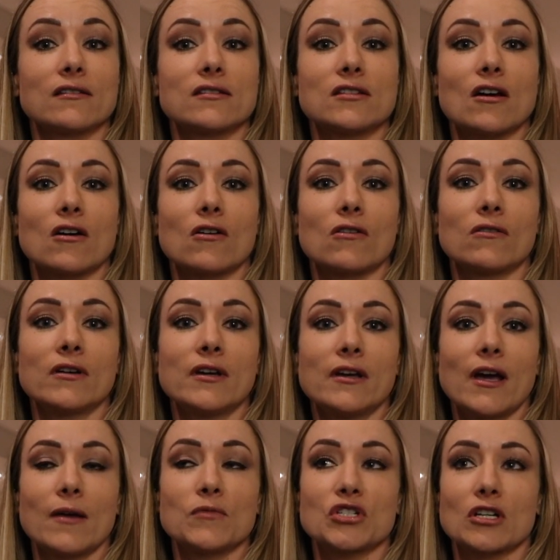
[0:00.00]
So
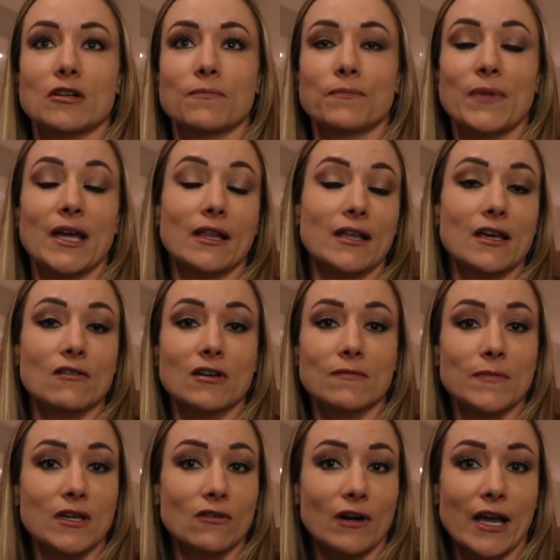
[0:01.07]
I'm sure paleo
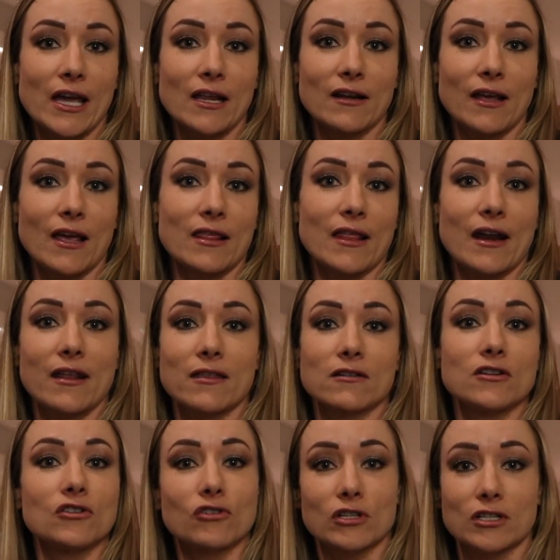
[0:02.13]
can be great and that
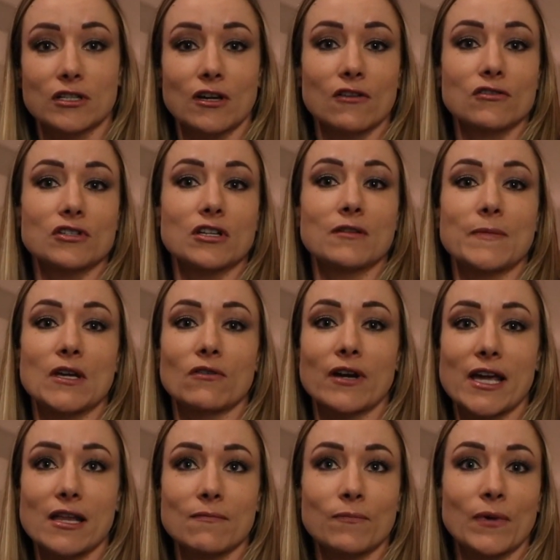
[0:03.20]
other nutrition coach could be
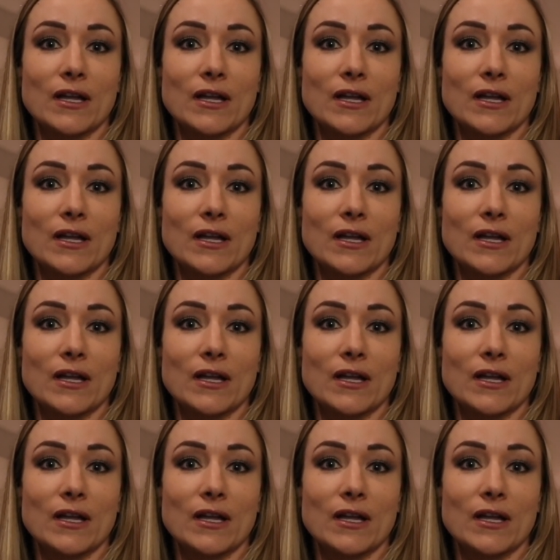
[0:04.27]
great,